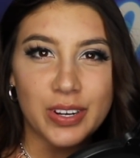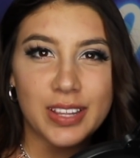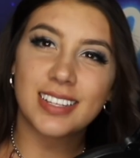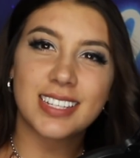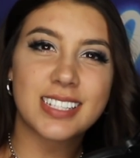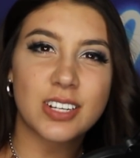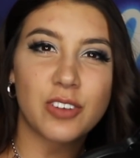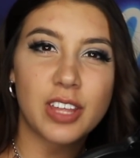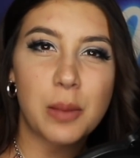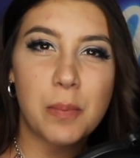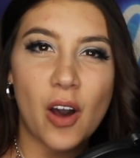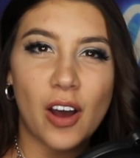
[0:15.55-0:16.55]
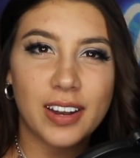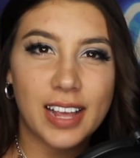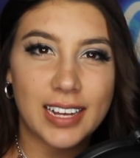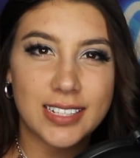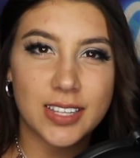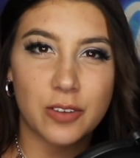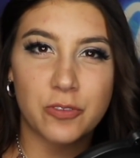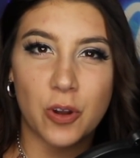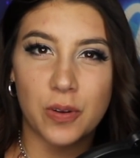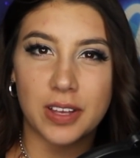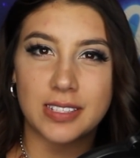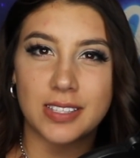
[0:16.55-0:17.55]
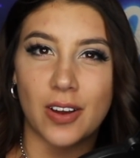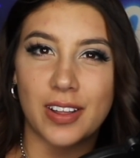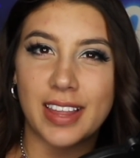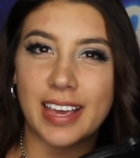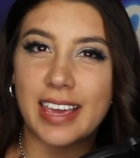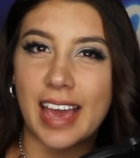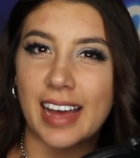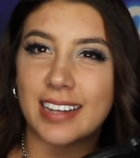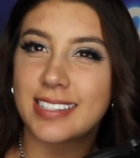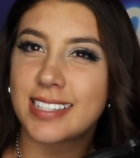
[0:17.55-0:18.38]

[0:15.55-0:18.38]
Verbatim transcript: This isn't really a podcast that focused on the guests.